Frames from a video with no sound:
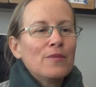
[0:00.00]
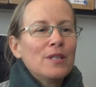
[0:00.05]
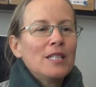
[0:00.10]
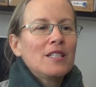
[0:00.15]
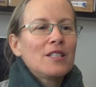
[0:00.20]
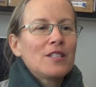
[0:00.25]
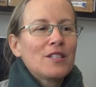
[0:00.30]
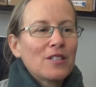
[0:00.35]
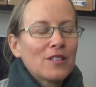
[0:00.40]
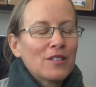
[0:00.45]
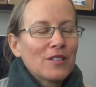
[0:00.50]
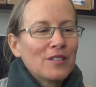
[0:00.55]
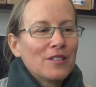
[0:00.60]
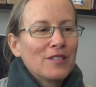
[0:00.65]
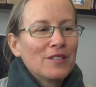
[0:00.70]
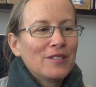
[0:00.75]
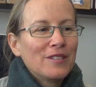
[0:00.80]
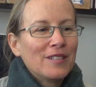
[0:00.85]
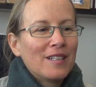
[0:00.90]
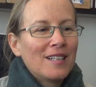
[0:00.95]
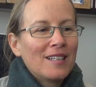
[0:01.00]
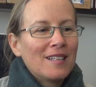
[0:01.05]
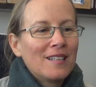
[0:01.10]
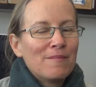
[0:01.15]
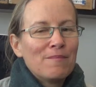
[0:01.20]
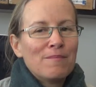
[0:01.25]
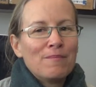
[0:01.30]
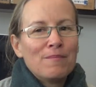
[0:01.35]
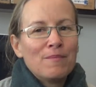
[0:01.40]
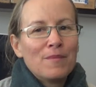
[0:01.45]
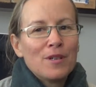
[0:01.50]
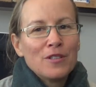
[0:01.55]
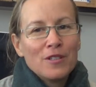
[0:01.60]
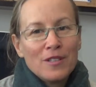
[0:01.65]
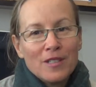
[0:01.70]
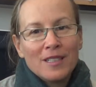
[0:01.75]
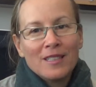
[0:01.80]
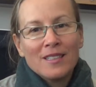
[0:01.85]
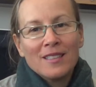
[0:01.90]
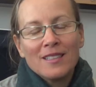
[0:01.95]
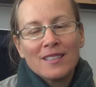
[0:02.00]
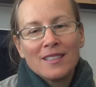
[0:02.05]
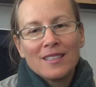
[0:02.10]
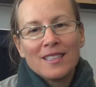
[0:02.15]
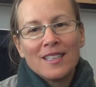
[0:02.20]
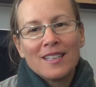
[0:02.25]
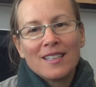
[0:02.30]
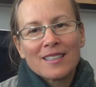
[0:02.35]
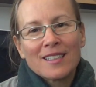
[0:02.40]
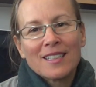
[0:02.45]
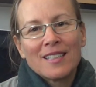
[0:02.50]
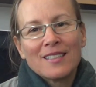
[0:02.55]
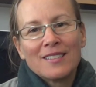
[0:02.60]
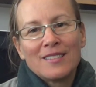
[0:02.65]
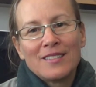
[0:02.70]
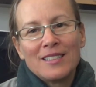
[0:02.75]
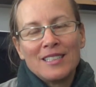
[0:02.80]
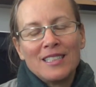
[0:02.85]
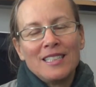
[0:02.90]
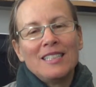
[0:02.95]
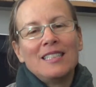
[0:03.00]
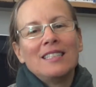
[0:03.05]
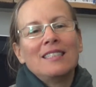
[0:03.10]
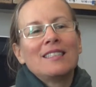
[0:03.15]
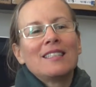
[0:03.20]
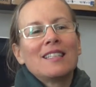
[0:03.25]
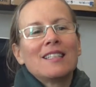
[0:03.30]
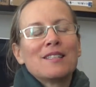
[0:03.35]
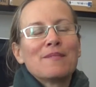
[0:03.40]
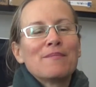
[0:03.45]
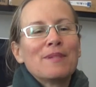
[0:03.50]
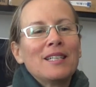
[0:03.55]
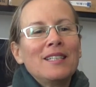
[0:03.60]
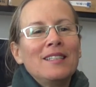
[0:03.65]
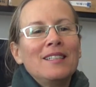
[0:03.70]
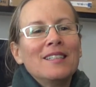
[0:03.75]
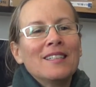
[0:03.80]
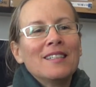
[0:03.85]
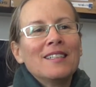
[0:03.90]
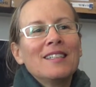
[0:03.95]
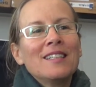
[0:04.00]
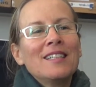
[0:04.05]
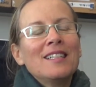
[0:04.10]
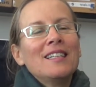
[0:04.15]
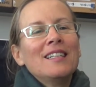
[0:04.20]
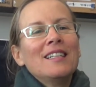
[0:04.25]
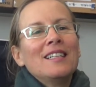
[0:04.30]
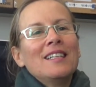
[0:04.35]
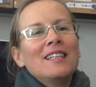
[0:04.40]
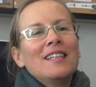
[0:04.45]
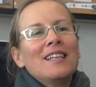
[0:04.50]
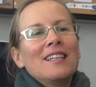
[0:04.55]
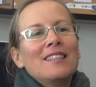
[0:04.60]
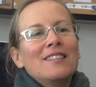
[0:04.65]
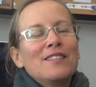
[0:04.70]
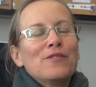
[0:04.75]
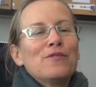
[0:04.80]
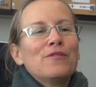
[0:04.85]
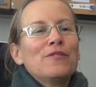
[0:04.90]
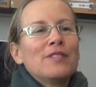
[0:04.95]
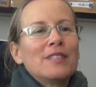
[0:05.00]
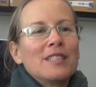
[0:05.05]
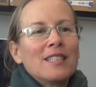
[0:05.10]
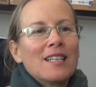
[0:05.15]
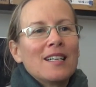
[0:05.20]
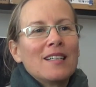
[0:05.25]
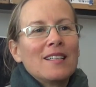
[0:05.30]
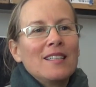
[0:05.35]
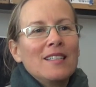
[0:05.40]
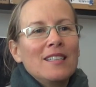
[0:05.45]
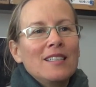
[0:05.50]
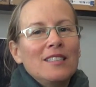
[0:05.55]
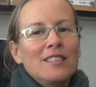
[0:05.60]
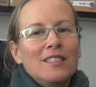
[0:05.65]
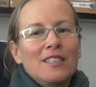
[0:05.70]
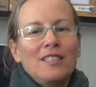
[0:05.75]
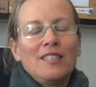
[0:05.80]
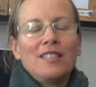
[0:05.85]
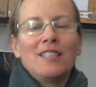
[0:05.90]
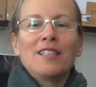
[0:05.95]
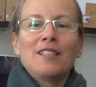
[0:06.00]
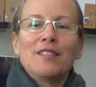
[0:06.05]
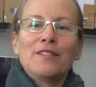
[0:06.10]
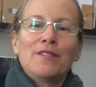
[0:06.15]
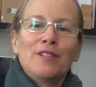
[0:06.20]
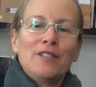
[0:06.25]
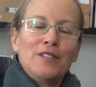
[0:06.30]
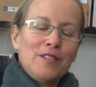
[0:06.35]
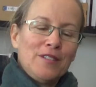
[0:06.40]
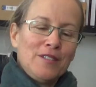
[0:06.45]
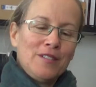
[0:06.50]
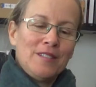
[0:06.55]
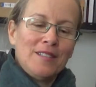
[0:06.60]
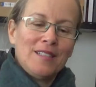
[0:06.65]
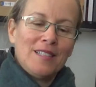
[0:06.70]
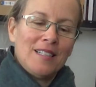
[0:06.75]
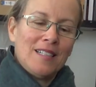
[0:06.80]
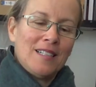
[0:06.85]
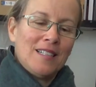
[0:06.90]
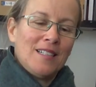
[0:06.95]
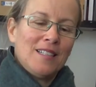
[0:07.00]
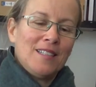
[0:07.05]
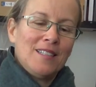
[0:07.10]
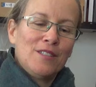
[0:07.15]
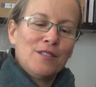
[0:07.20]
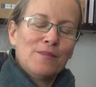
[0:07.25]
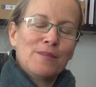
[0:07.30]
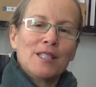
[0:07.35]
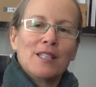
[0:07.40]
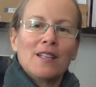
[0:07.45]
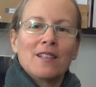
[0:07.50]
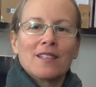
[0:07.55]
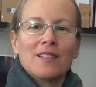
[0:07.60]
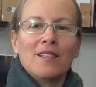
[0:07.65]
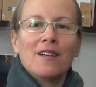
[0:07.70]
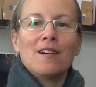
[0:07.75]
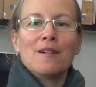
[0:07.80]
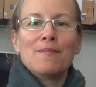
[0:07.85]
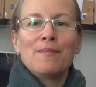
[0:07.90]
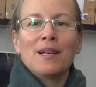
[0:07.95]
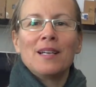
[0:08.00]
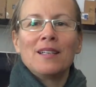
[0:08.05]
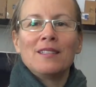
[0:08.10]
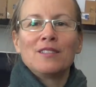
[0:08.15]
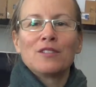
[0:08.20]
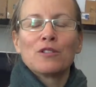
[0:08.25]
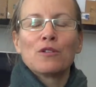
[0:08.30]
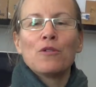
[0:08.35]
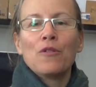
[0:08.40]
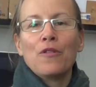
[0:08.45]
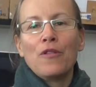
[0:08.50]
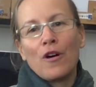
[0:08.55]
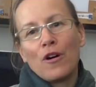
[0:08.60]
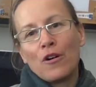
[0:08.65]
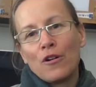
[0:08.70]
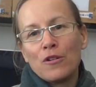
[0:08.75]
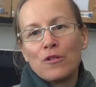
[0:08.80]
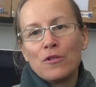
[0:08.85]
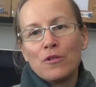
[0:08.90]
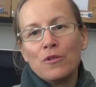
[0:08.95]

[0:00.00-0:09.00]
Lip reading: went to Mona, the art gallery in Tasmania, and it's all very cutting edge, and you get your own, it's almost like an iPad. It's called the